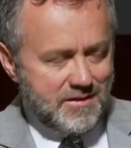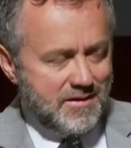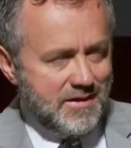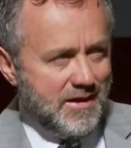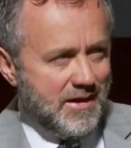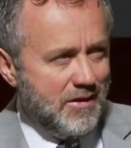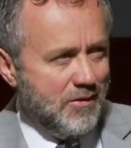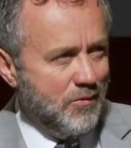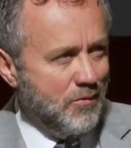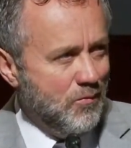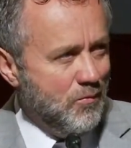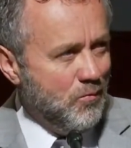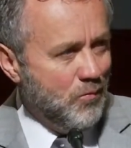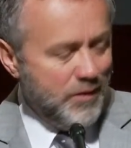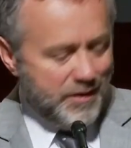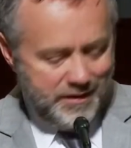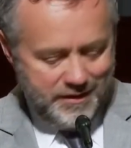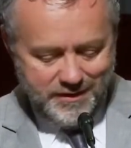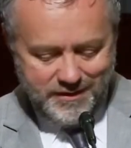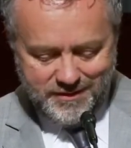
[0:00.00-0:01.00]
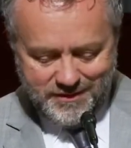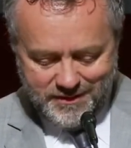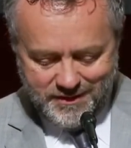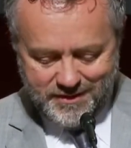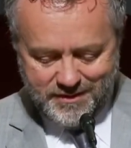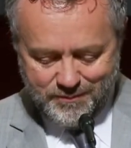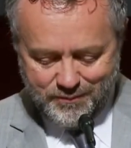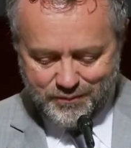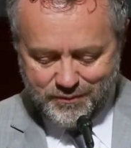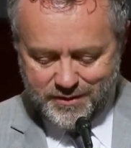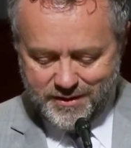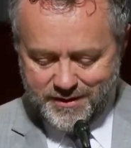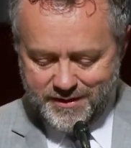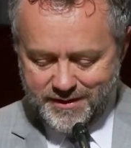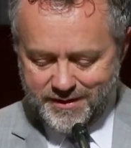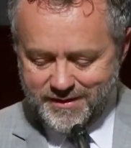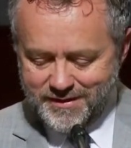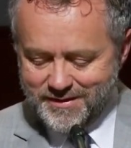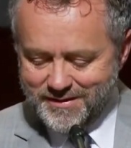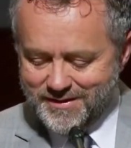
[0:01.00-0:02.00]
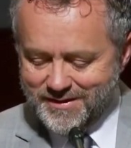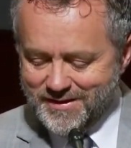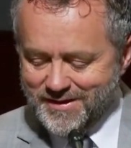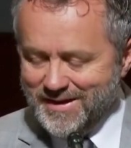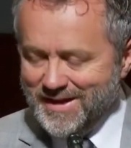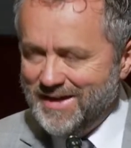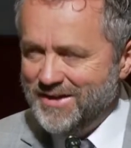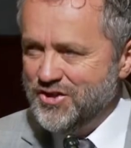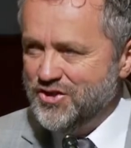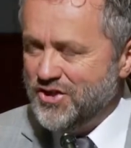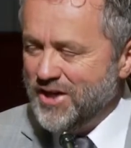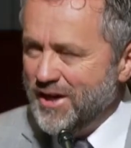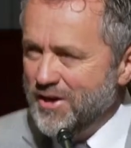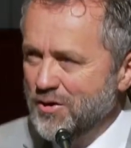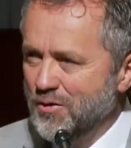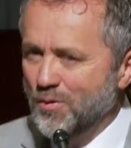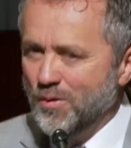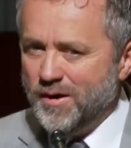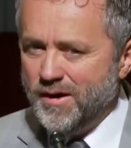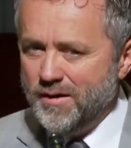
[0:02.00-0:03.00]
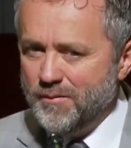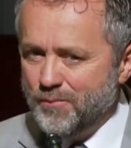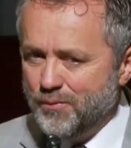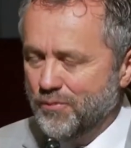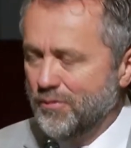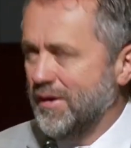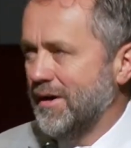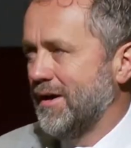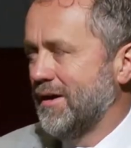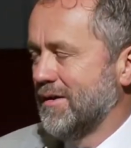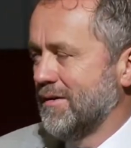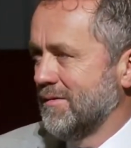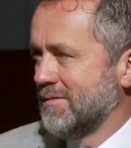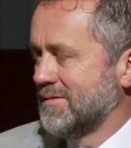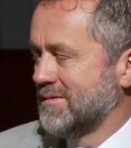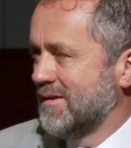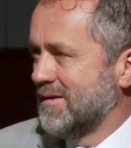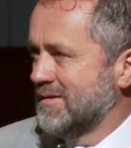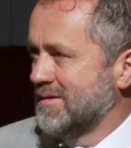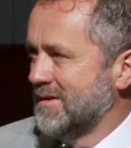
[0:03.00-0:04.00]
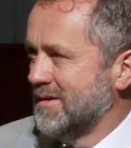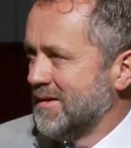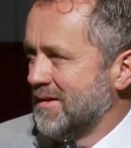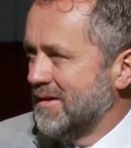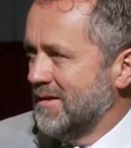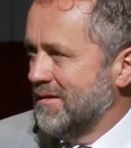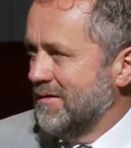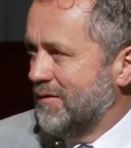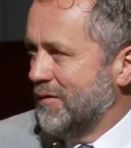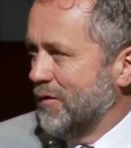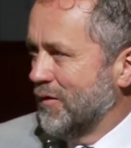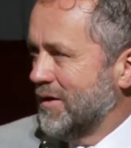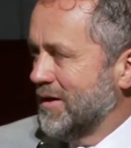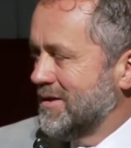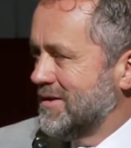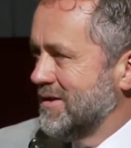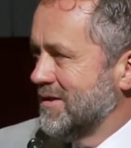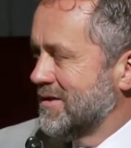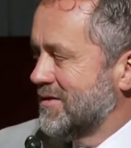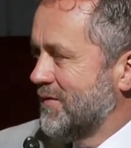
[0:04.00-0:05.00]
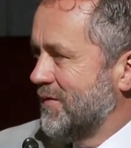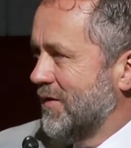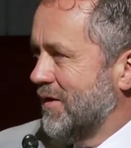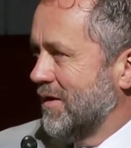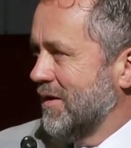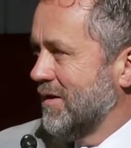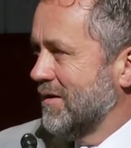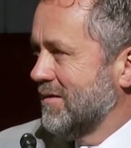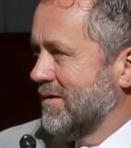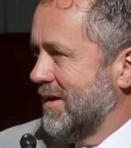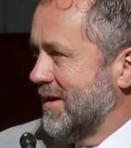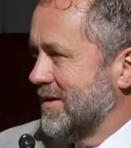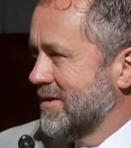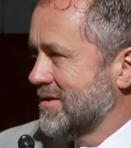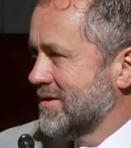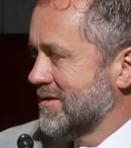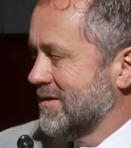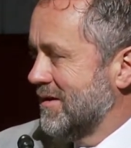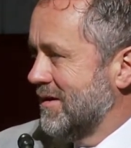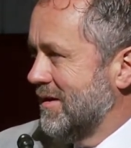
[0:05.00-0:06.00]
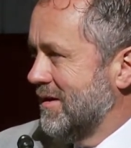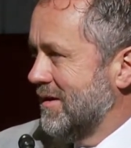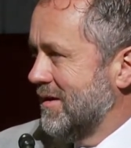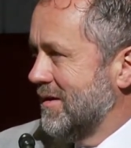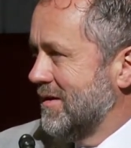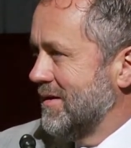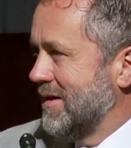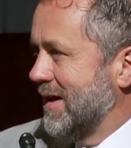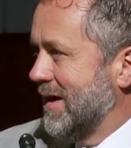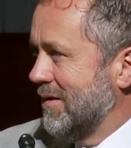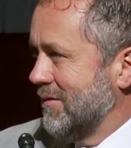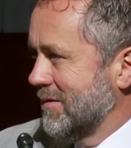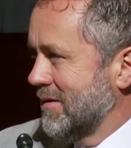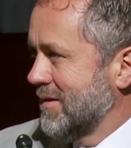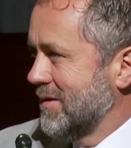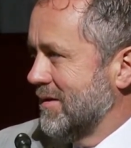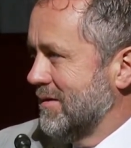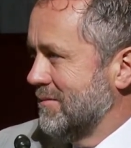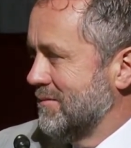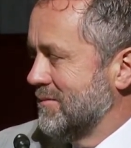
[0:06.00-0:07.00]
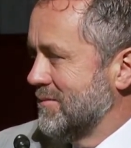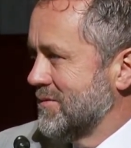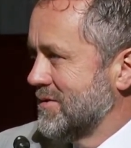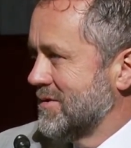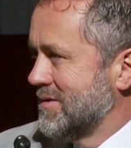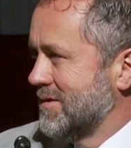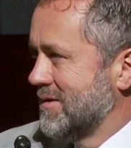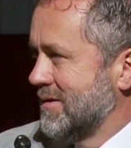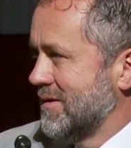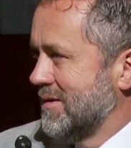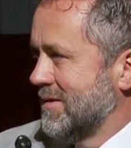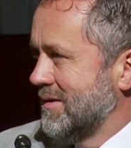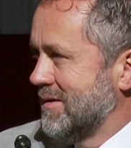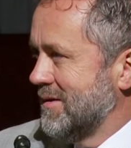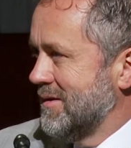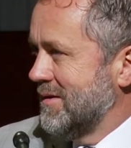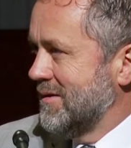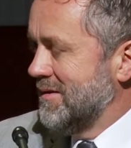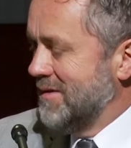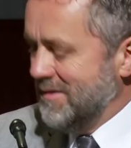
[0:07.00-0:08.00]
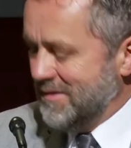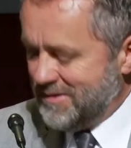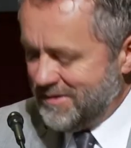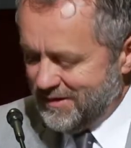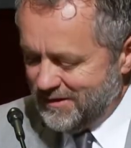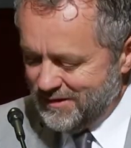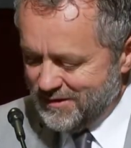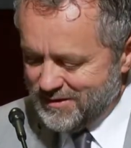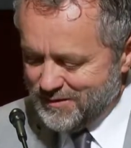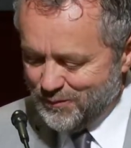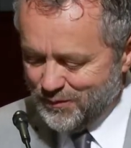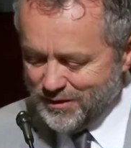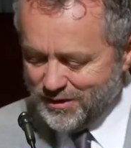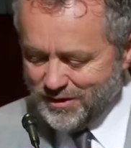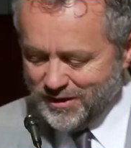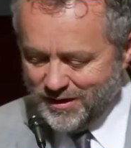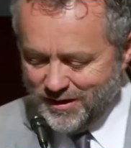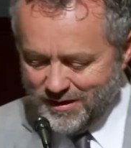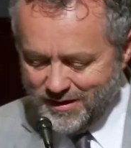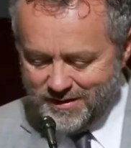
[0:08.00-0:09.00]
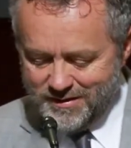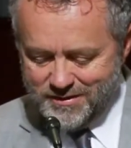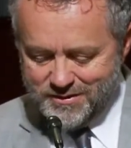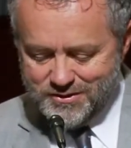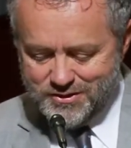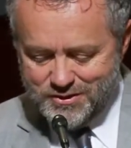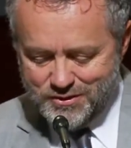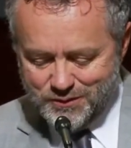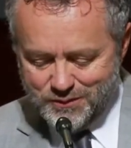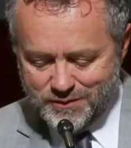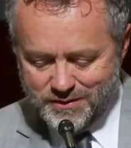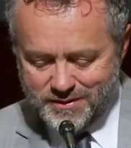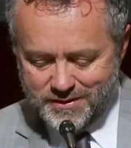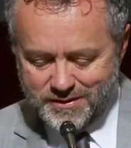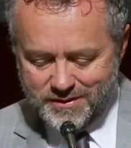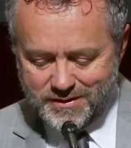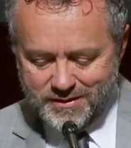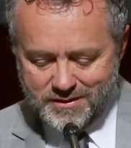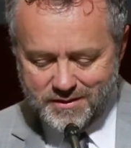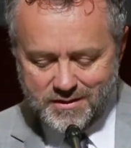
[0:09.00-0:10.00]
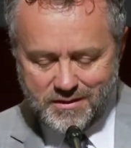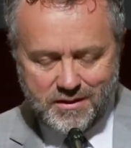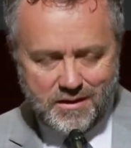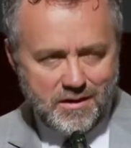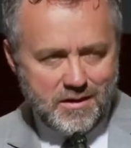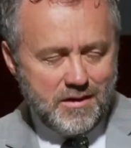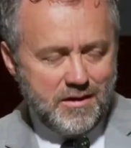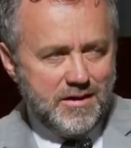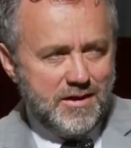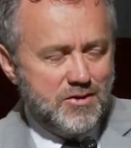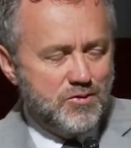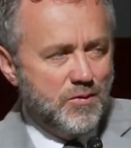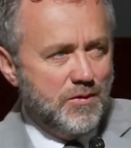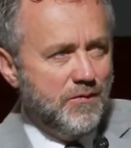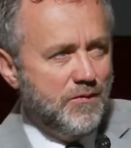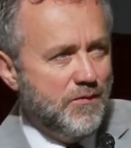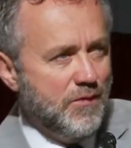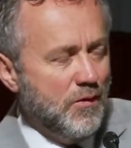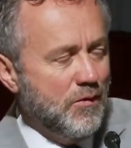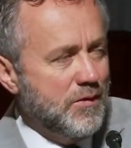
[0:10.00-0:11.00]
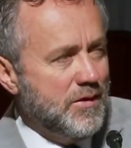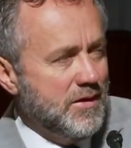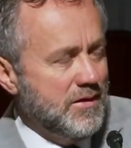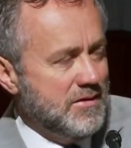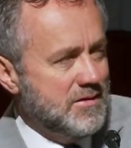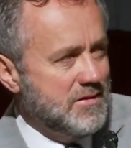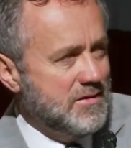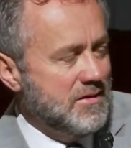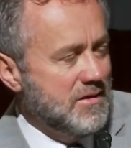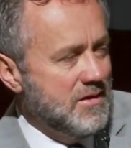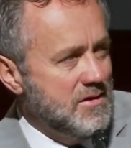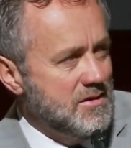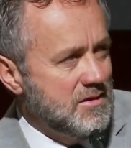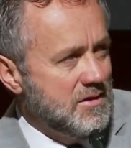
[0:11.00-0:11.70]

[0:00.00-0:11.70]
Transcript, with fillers: and how we ought to pray. And genuine prayer focuses far less on outcomes than it does in what God is doing in our heart as we focus